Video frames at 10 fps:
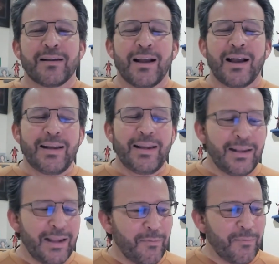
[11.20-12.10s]
I need to
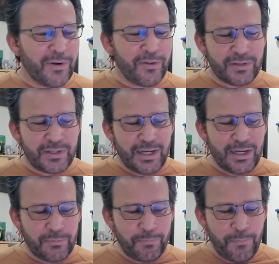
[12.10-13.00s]
get one of those
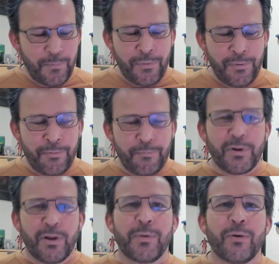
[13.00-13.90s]
things. Boop,
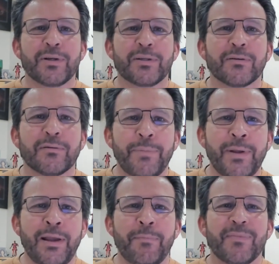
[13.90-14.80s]
blow my whistle.
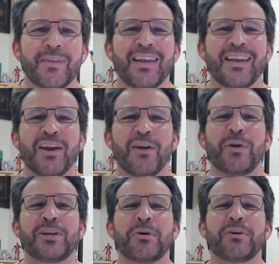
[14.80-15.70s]
Beep.
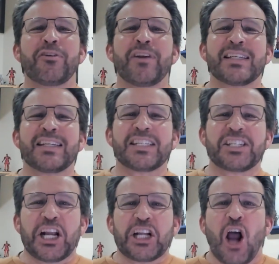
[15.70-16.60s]
Rich Rodriguez is
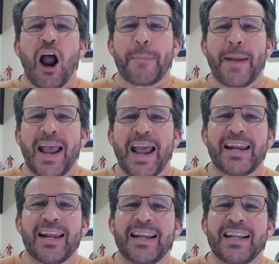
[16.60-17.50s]
TikTok ban
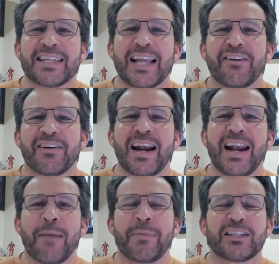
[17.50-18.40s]
and insider
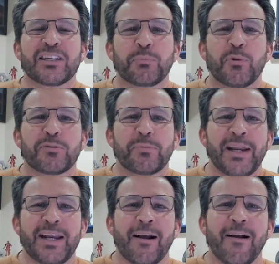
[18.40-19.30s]
dynamics in sports
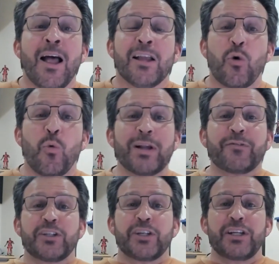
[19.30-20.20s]
media. So West
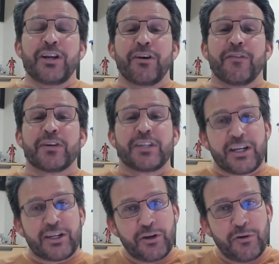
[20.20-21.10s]
Virginia
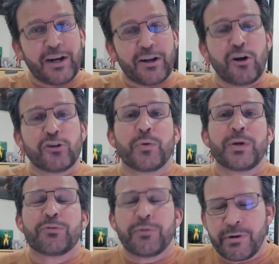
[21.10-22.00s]
University's new head coach,
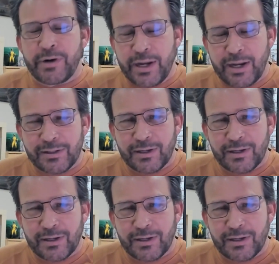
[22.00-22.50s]
Rich Rodriguez,